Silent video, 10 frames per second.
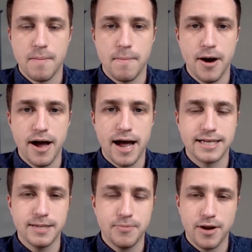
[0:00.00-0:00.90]
But I
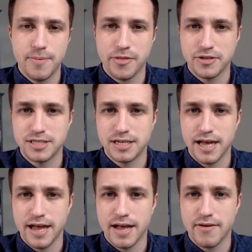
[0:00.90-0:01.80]
did pray about this
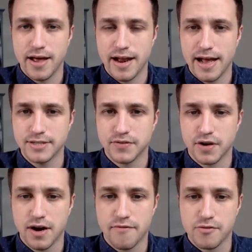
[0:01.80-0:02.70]
today and ask for
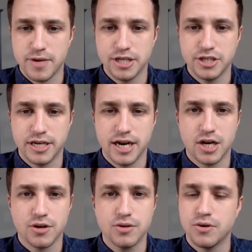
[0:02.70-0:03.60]
confirmation. And I
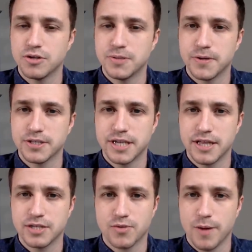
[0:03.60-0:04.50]
heard the Holy Spirit say
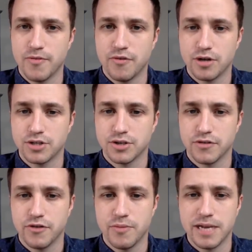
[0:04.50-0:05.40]
this right before I started
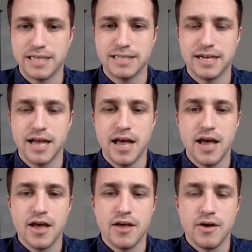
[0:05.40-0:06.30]
filming. He said,
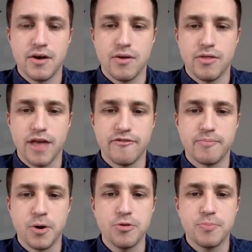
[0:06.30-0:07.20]

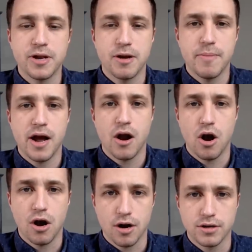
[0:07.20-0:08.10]
they've both been on my
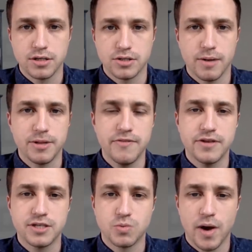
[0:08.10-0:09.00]
heart. So I believe
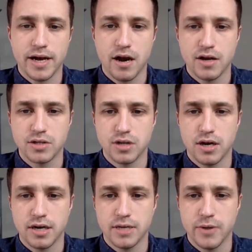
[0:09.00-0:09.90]
this is why God is
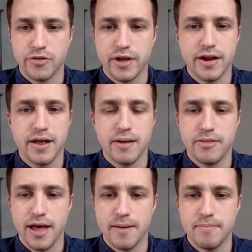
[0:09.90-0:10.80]
talking about
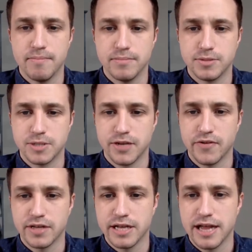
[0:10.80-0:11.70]
them
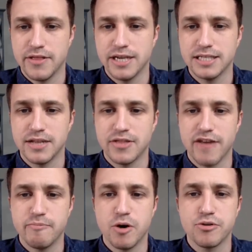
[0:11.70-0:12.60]
specifically. And then he said,
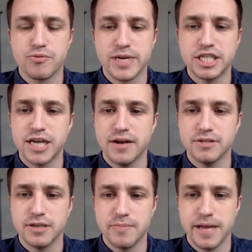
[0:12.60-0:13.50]
they've both reached out
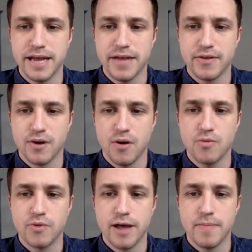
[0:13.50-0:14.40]
to me in their
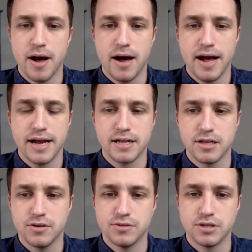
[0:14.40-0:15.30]
own way behind
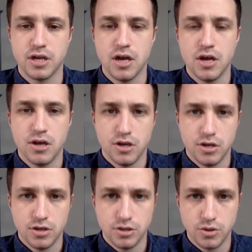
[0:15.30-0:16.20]
closed
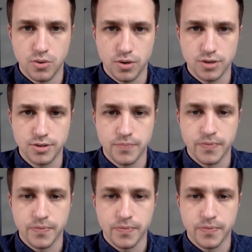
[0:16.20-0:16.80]
doors.